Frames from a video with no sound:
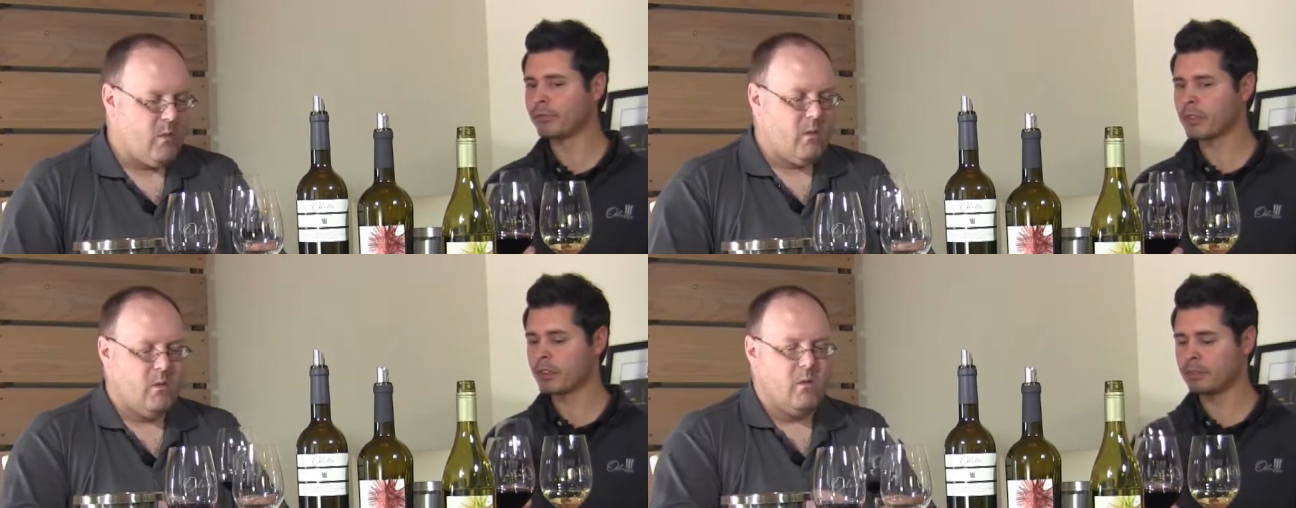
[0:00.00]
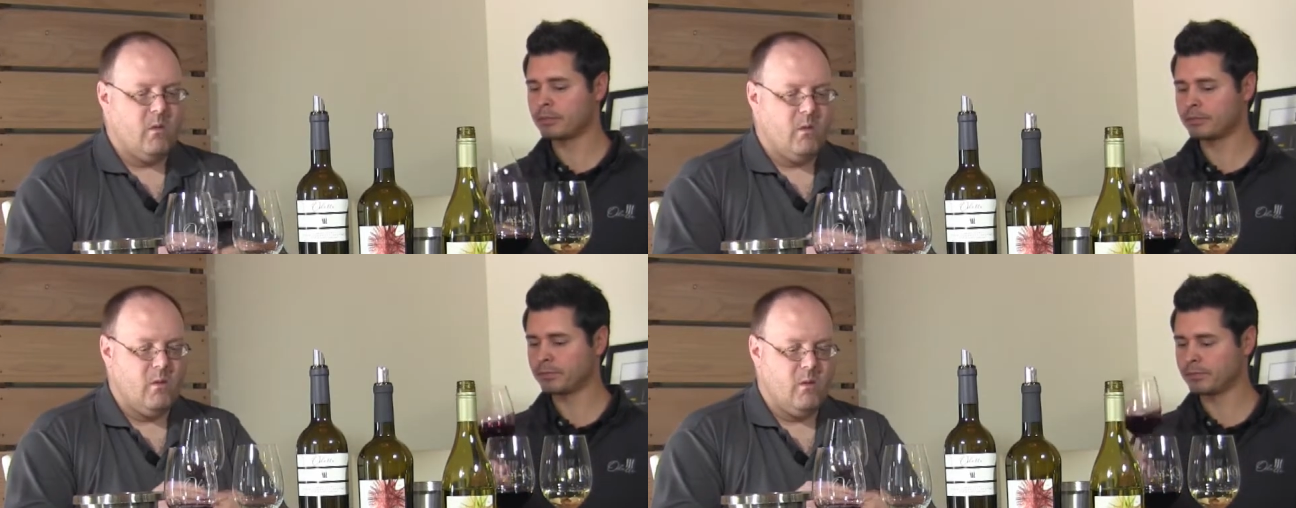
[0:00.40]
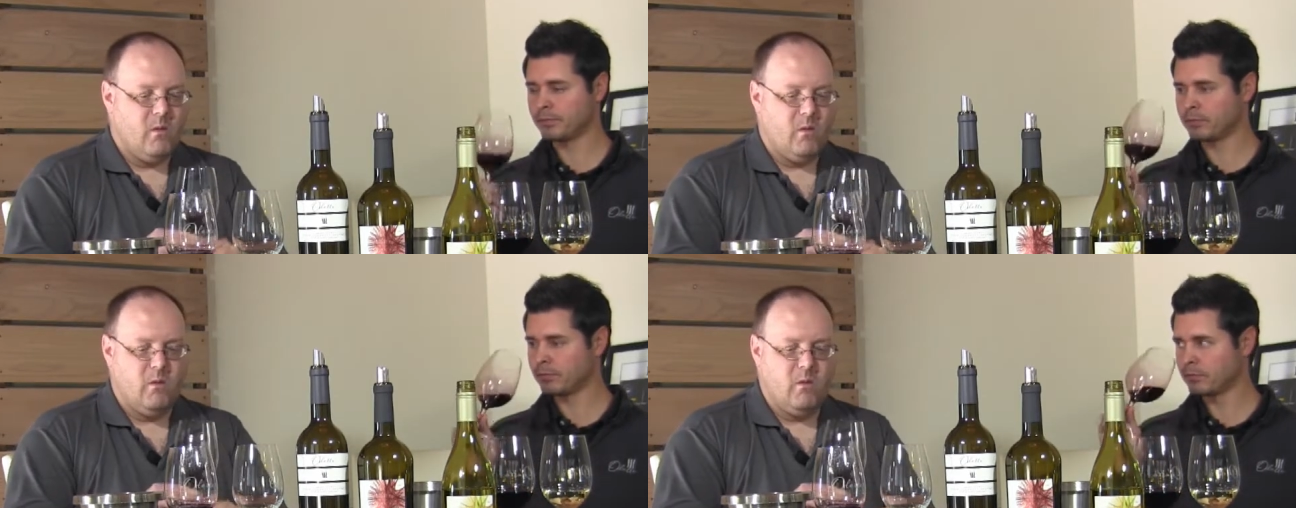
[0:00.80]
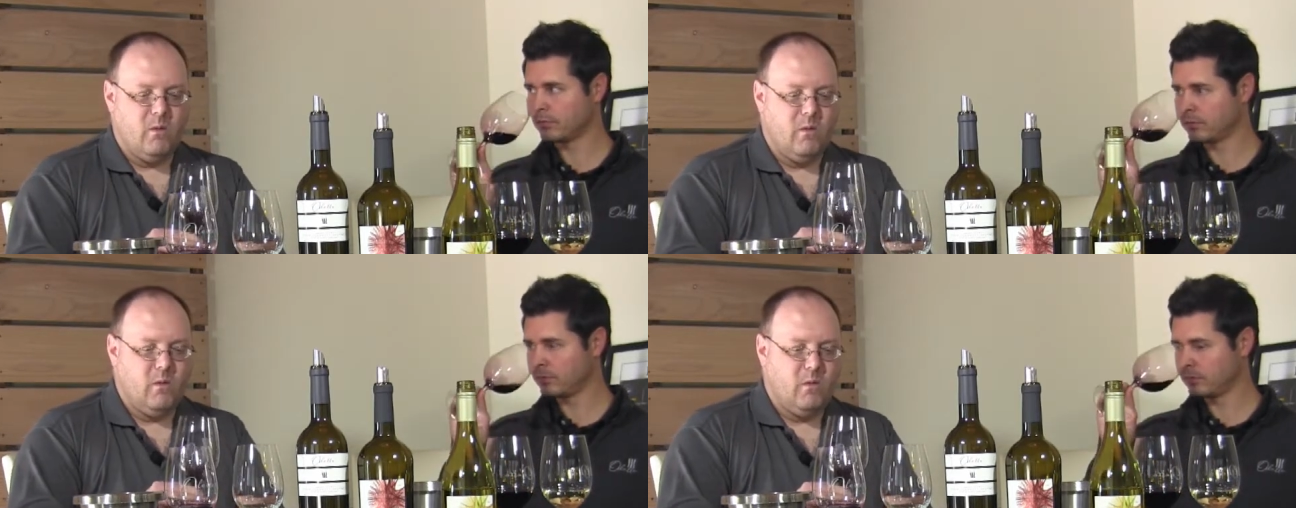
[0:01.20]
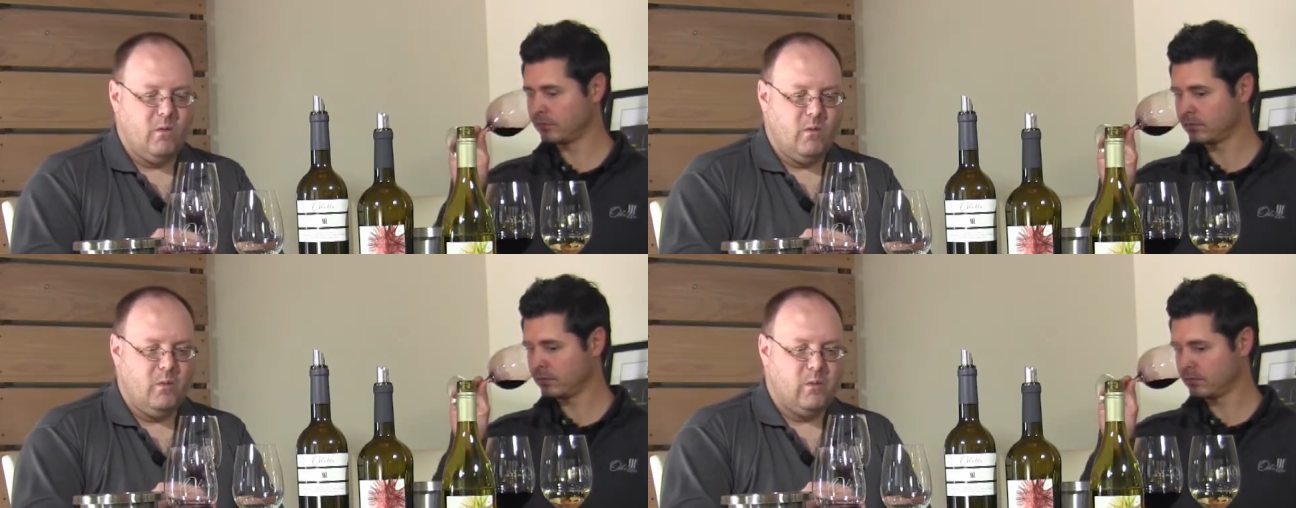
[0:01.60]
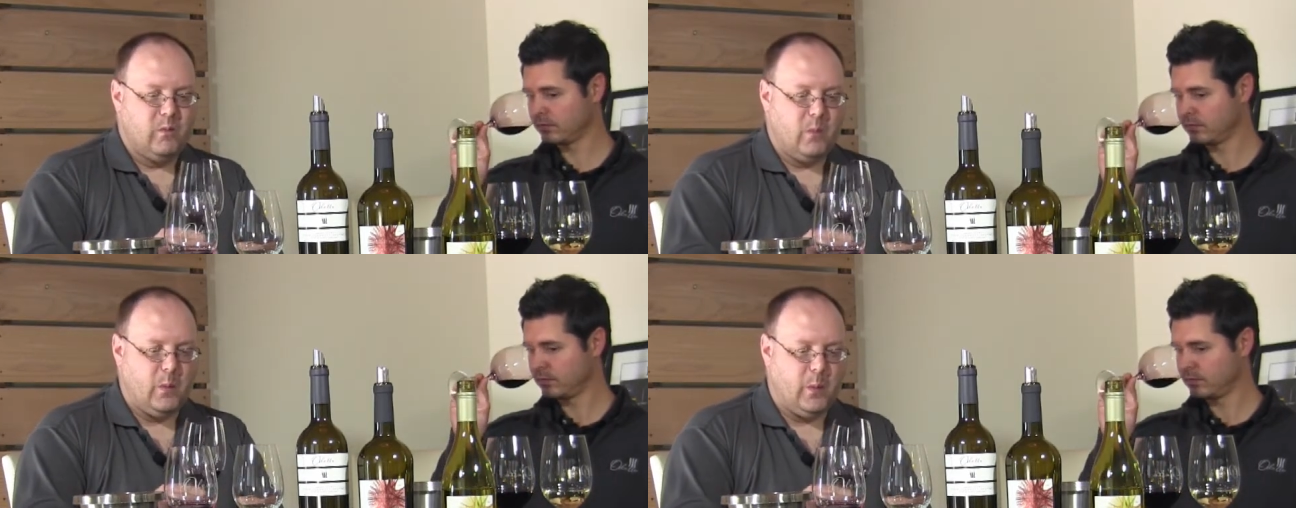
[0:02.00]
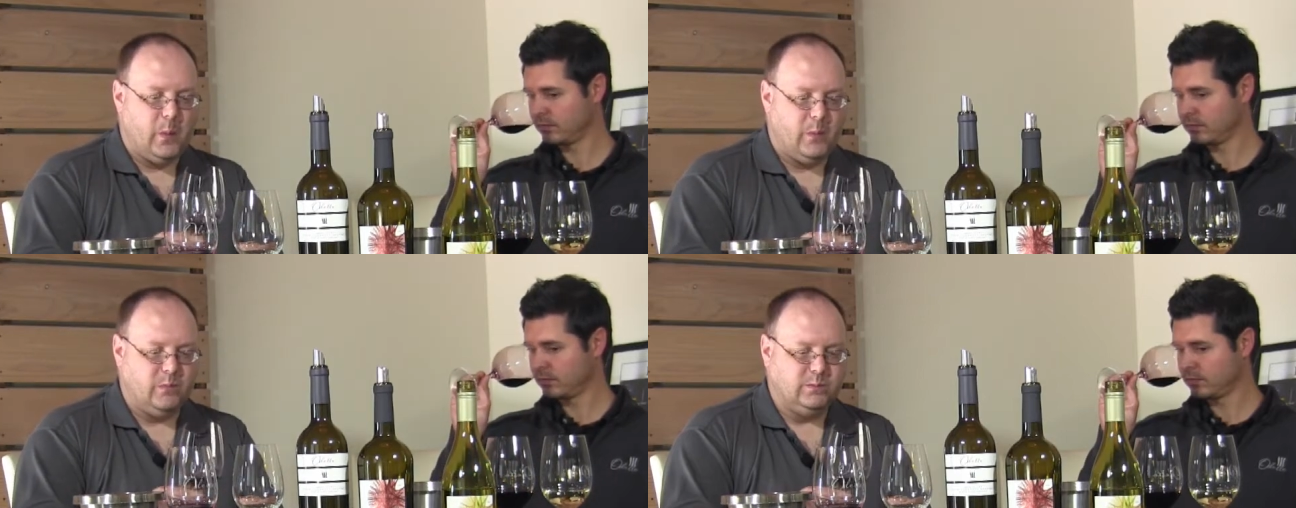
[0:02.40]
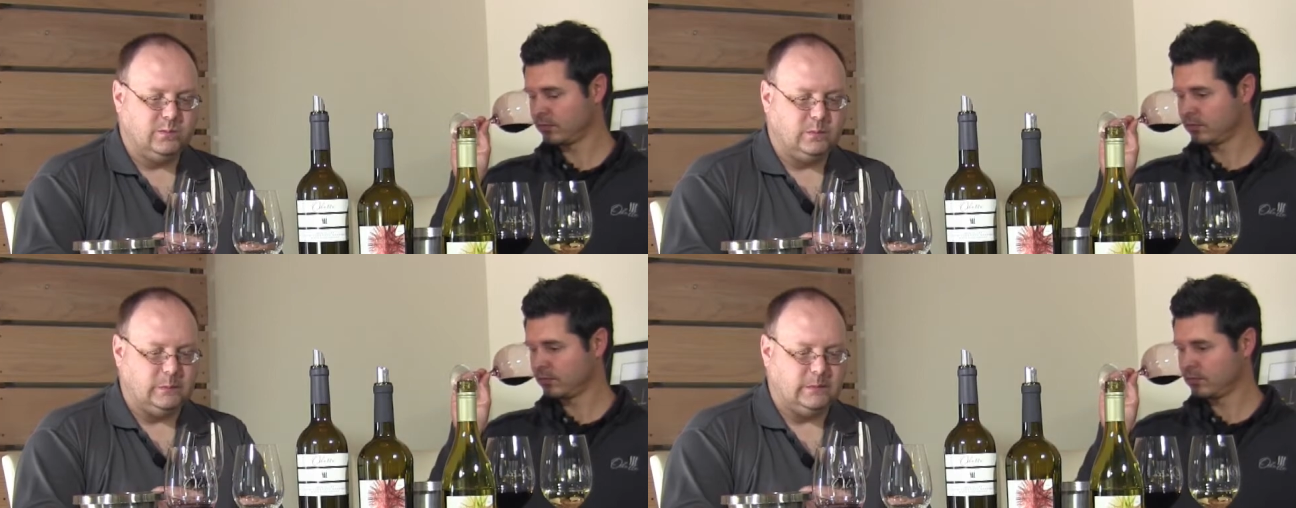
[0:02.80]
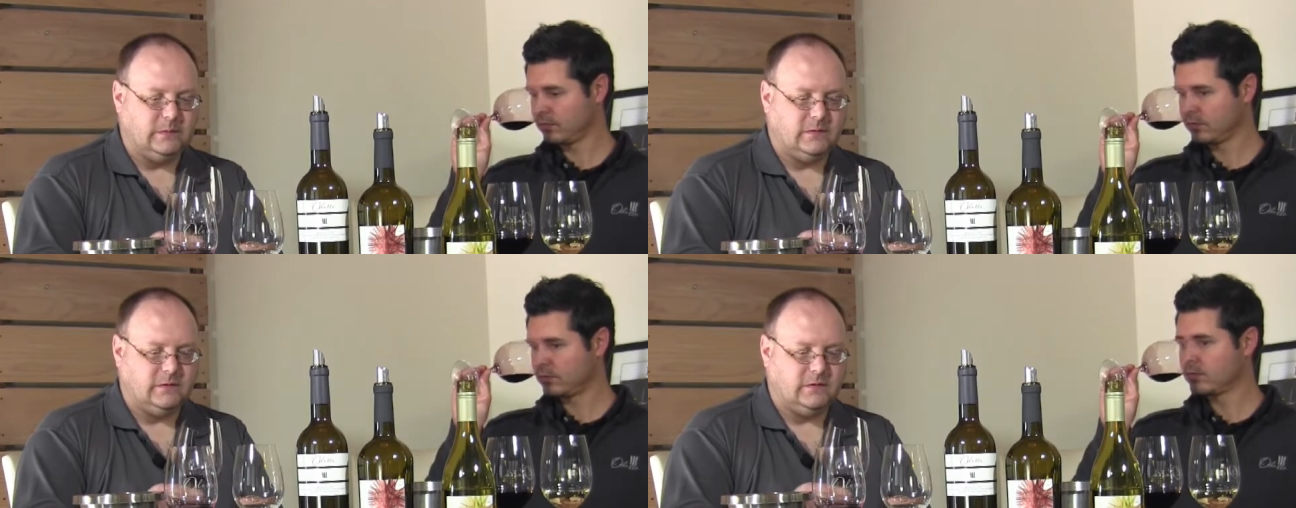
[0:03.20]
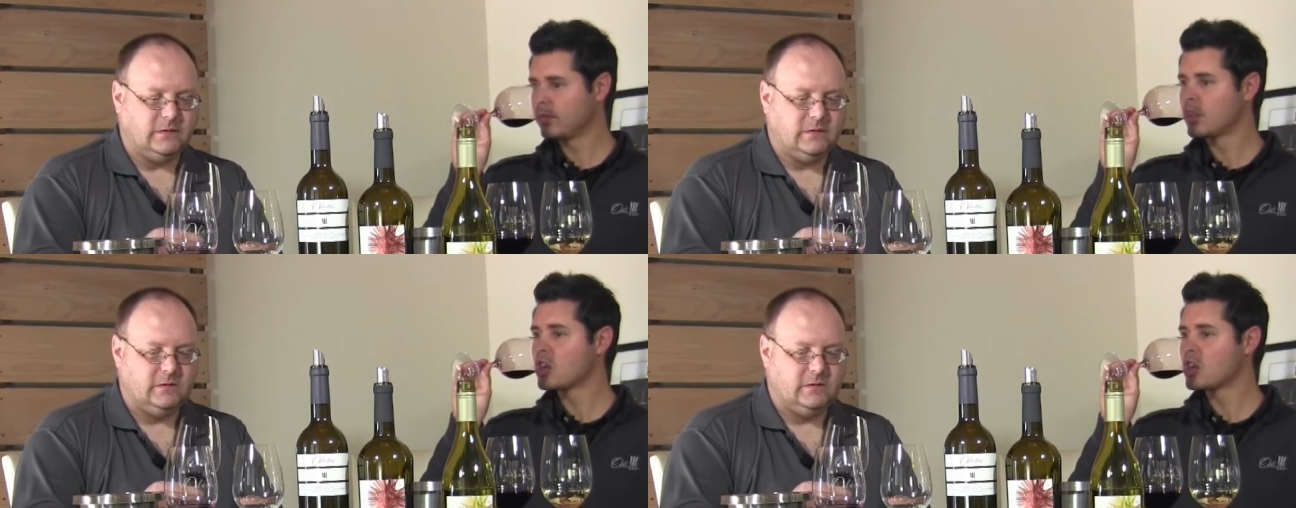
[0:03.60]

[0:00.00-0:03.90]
(no one is talking)